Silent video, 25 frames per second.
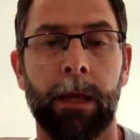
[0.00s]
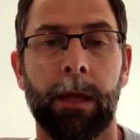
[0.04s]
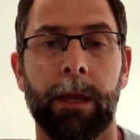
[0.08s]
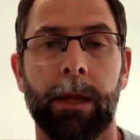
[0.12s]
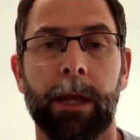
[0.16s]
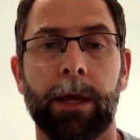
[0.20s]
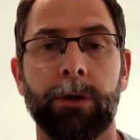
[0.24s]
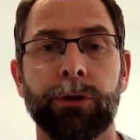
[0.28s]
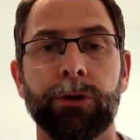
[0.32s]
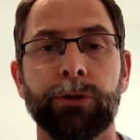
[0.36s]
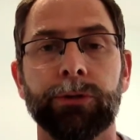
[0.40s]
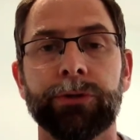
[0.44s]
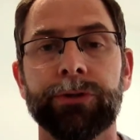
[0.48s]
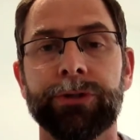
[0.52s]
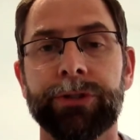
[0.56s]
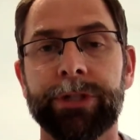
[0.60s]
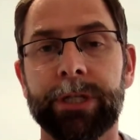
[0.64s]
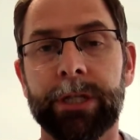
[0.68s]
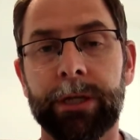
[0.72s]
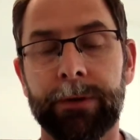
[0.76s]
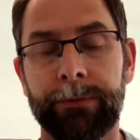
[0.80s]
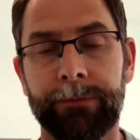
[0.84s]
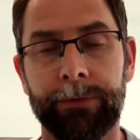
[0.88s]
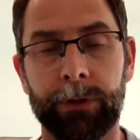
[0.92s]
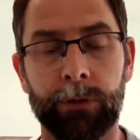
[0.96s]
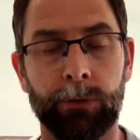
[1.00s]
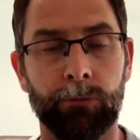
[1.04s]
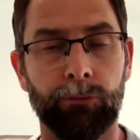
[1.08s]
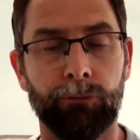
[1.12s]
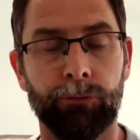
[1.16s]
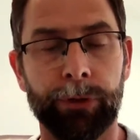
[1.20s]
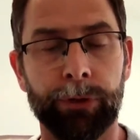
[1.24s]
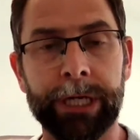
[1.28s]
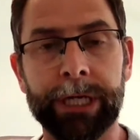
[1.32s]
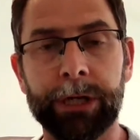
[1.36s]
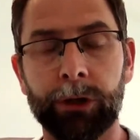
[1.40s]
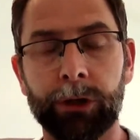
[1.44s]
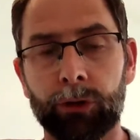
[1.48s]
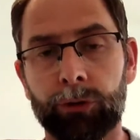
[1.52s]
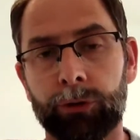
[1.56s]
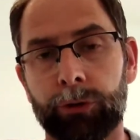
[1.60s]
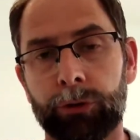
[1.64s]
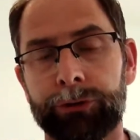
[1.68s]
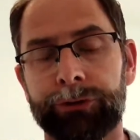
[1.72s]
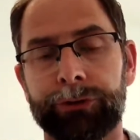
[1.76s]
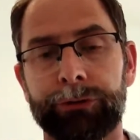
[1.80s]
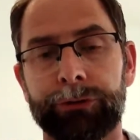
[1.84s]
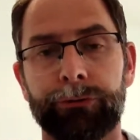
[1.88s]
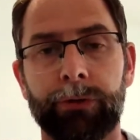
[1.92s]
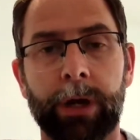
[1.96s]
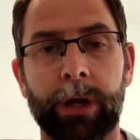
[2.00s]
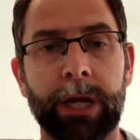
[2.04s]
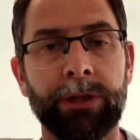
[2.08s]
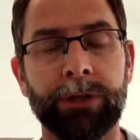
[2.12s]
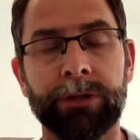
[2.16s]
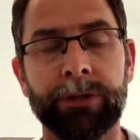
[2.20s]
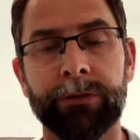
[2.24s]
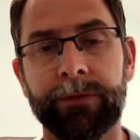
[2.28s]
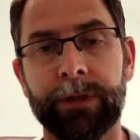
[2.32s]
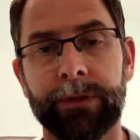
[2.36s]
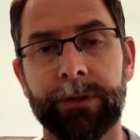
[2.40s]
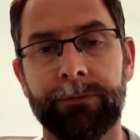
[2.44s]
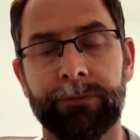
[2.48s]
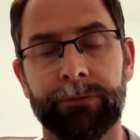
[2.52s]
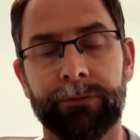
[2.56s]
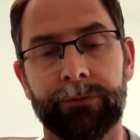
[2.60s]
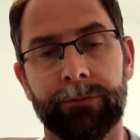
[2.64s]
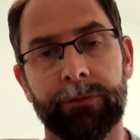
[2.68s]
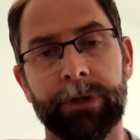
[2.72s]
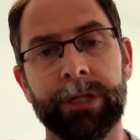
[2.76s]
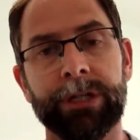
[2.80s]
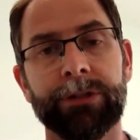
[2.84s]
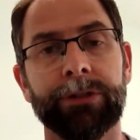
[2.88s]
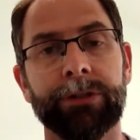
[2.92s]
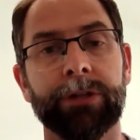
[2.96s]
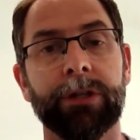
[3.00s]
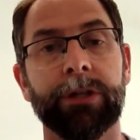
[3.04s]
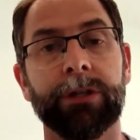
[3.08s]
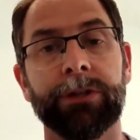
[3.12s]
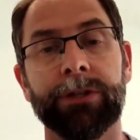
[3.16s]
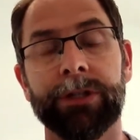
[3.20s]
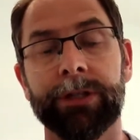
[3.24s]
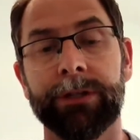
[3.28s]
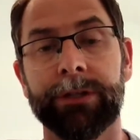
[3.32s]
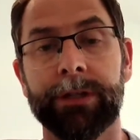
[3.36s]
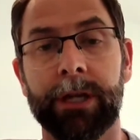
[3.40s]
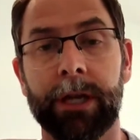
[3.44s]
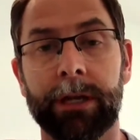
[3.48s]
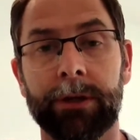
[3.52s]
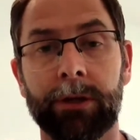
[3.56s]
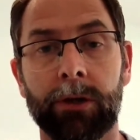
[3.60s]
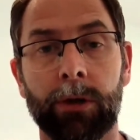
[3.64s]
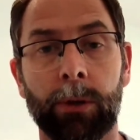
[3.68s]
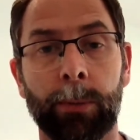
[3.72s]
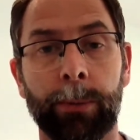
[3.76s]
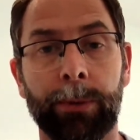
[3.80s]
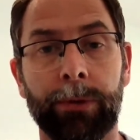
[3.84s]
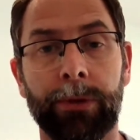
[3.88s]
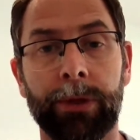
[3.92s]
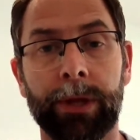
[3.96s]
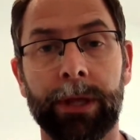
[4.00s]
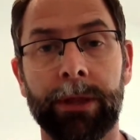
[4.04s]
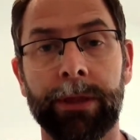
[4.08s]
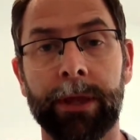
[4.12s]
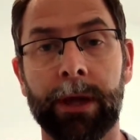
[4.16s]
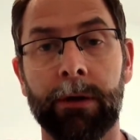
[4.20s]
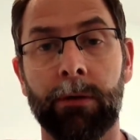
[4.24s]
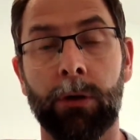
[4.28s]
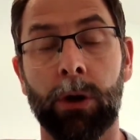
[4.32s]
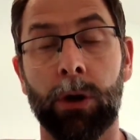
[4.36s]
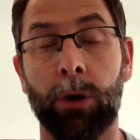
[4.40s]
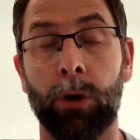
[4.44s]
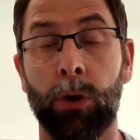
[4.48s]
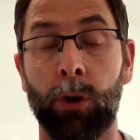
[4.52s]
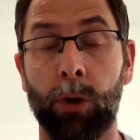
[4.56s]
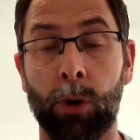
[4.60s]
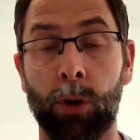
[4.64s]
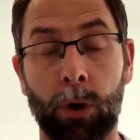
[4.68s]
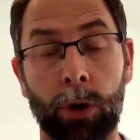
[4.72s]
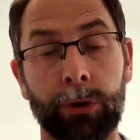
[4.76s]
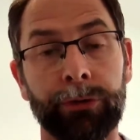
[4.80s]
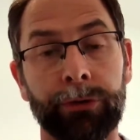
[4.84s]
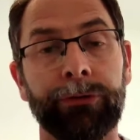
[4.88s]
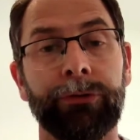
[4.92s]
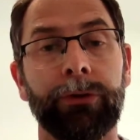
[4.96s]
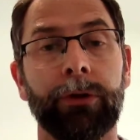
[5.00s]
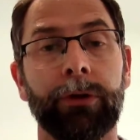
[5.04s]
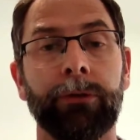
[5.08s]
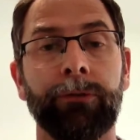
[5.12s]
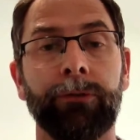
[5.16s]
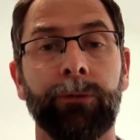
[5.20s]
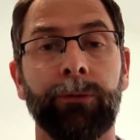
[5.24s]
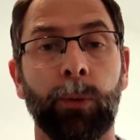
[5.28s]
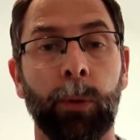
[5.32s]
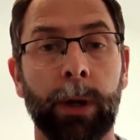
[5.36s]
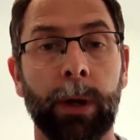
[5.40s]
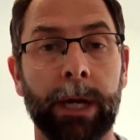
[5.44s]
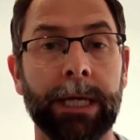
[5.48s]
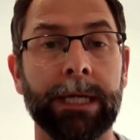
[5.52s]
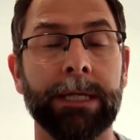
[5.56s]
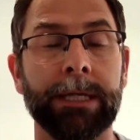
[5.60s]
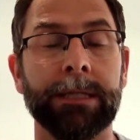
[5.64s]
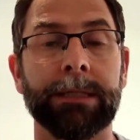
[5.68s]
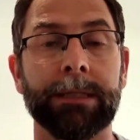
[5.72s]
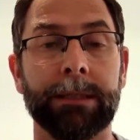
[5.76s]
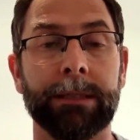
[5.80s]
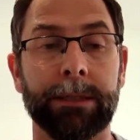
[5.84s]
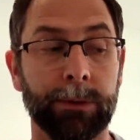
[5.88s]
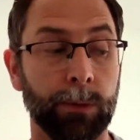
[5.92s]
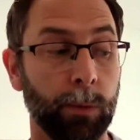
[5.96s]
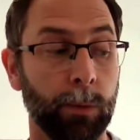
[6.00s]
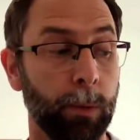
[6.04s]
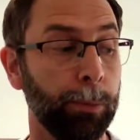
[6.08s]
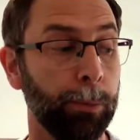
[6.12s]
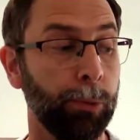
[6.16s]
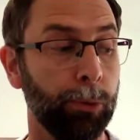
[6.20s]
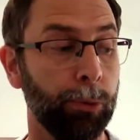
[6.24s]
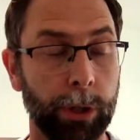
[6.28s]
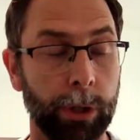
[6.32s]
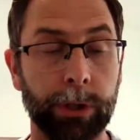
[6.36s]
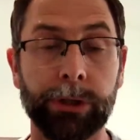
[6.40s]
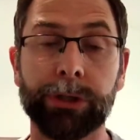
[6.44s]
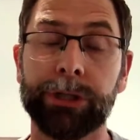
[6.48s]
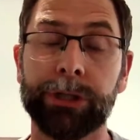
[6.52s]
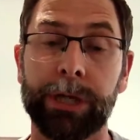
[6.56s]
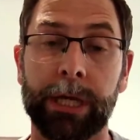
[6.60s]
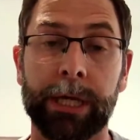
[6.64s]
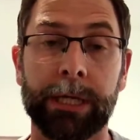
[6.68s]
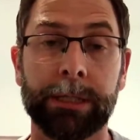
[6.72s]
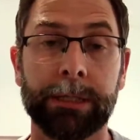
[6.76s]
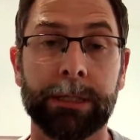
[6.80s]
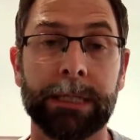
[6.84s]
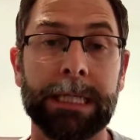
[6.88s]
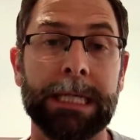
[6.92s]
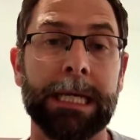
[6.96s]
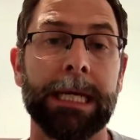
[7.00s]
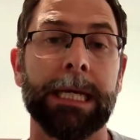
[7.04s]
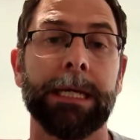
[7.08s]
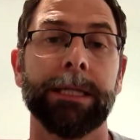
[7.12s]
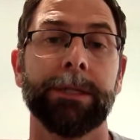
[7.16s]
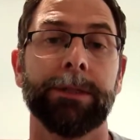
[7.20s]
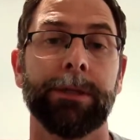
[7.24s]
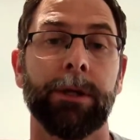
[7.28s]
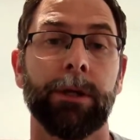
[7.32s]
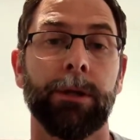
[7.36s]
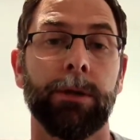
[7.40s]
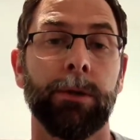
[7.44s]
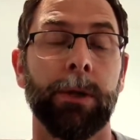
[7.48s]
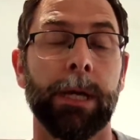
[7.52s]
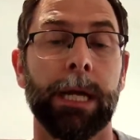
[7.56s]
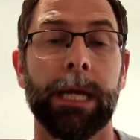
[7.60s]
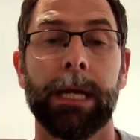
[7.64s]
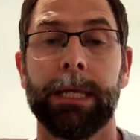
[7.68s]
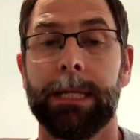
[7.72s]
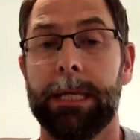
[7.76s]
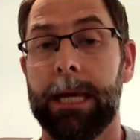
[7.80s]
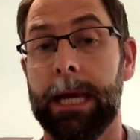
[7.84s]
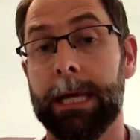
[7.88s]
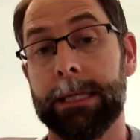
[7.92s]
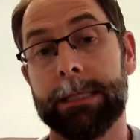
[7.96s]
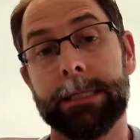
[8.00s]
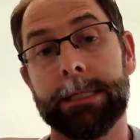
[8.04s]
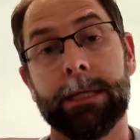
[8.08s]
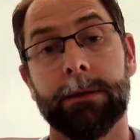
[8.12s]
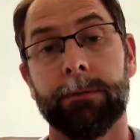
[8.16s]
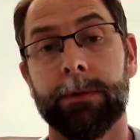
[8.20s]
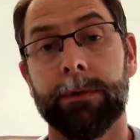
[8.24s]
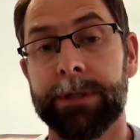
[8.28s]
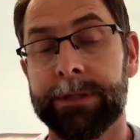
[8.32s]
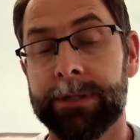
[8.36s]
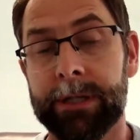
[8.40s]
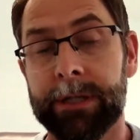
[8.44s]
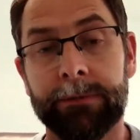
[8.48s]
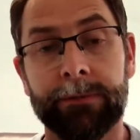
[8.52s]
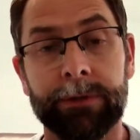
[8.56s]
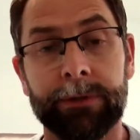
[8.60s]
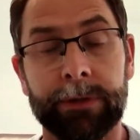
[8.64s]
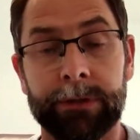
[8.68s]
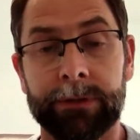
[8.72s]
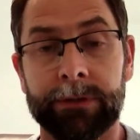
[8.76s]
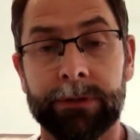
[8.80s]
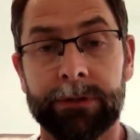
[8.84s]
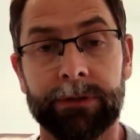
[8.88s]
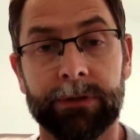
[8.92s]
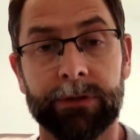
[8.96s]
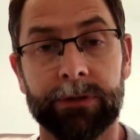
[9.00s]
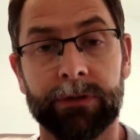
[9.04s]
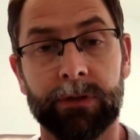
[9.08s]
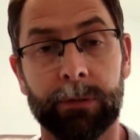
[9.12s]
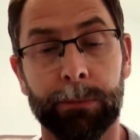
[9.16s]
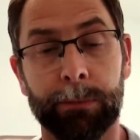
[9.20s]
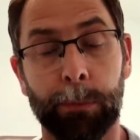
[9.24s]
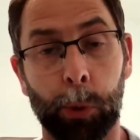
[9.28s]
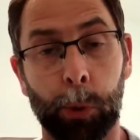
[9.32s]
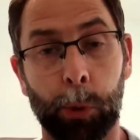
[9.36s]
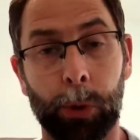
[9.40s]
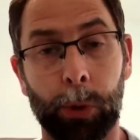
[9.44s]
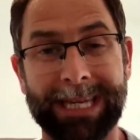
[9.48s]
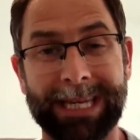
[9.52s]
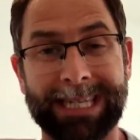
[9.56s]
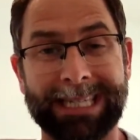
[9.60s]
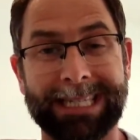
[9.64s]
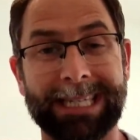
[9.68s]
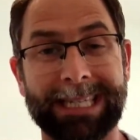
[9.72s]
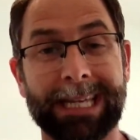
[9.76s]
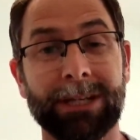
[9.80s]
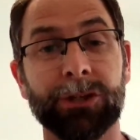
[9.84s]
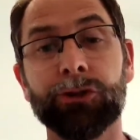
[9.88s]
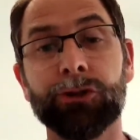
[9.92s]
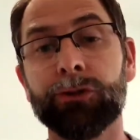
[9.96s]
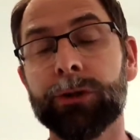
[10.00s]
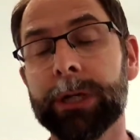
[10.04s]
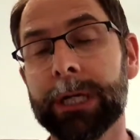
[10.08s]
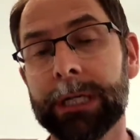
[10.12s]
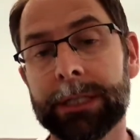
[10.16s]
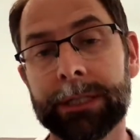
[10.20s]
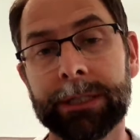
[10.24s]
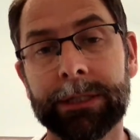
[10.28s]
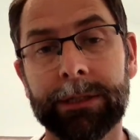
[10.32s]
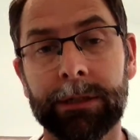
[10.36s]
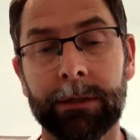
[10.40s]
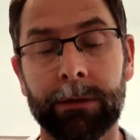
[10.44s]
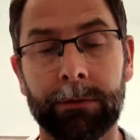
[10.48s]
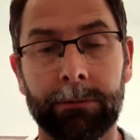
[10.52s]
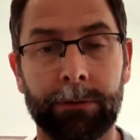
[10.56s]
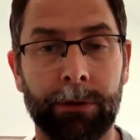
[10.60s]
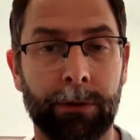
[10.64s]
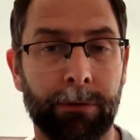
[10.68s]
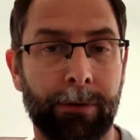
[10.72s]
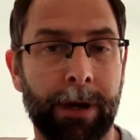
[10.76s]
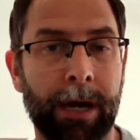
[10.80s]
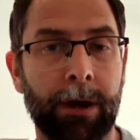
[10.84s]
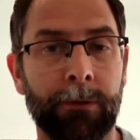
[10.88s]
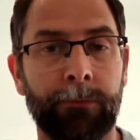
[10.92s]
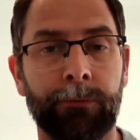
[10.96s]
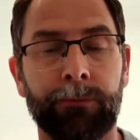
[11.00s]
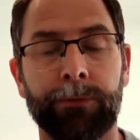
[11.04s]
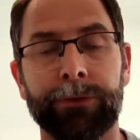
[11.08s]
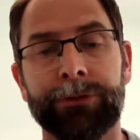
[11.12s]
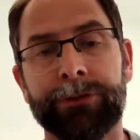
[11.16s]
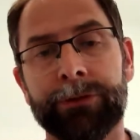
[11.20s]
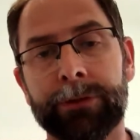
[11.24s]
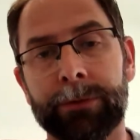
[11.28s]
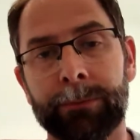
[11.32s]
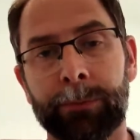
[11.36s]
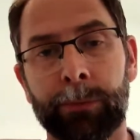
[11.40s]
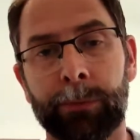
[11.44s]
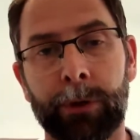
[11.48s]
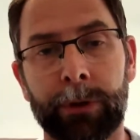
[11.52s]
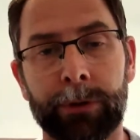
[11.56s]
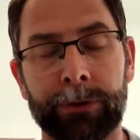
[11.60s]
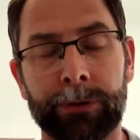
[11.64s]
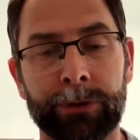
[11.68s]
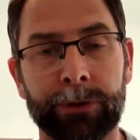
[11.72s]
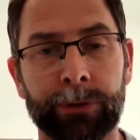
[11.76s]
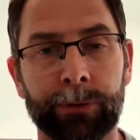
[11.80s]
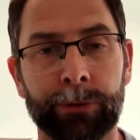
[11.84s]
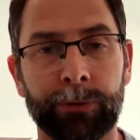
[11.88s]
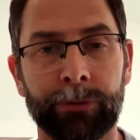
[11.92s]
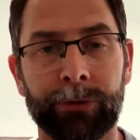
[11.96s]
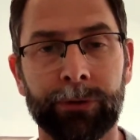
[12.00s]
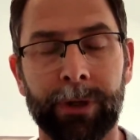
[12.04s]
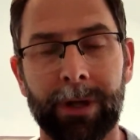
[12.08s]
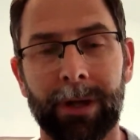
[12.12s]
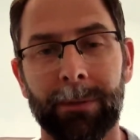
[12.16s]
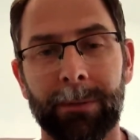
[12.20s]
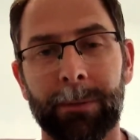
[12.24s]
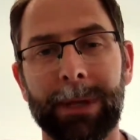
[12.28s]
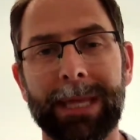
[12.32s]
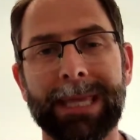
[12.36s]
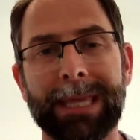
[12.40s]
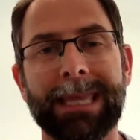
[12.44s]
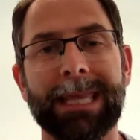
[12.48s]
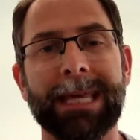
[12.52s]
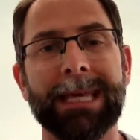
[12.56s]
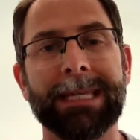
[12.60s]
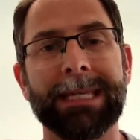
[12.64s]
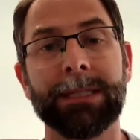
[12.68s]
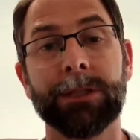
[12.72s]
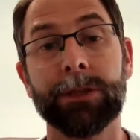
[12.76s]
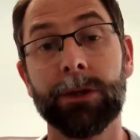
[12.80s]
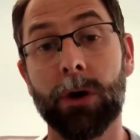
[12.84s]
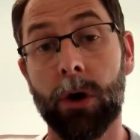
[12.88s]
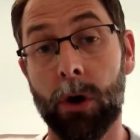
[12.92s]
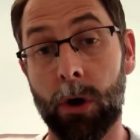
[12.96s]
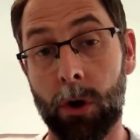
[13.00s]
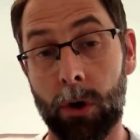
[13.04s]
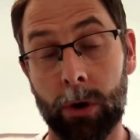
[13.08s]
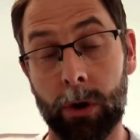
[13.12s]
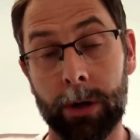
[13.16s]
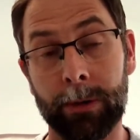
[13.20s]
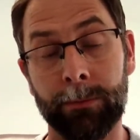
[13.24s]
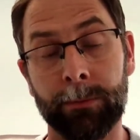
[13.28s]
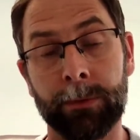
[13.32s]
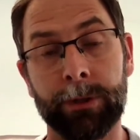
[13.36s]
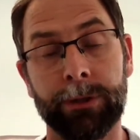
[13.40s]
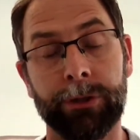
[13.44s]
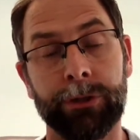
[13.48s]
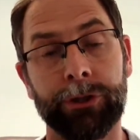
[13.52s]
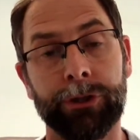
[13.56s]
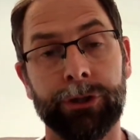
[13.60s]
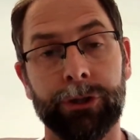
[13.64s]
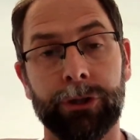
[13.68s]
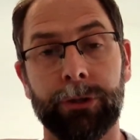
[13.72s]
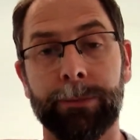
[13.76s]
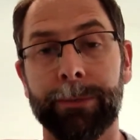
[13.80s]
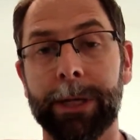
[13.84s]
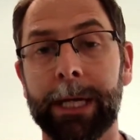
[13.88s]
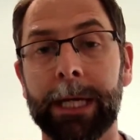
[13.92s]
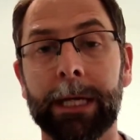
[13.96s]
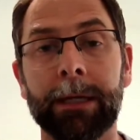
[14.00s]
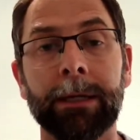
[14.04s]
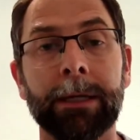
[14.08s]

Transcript: Now, you'll see if you read across a range of different research in tendinopathy, there are lots of ways to approach it. So yes, there is evidence to support eccentrics, your Alfredson protocols, but they're time consuming.